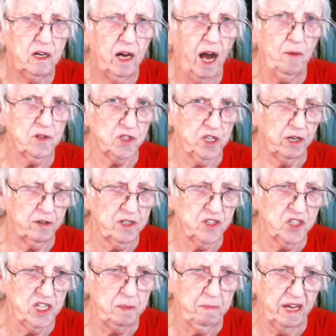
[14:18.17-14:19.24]
I was here to
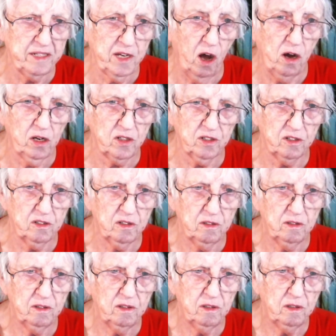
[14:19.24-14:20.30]
see my doctor,
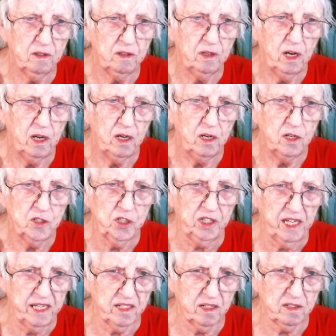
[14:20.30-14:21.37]
to
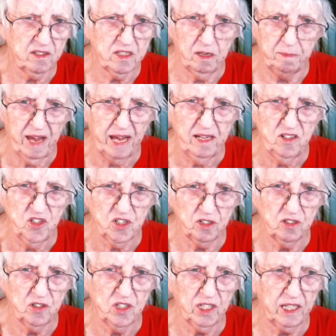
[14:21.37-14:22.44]
get some
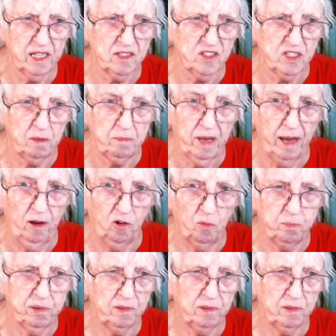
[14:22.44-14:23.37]
answers, to get some help.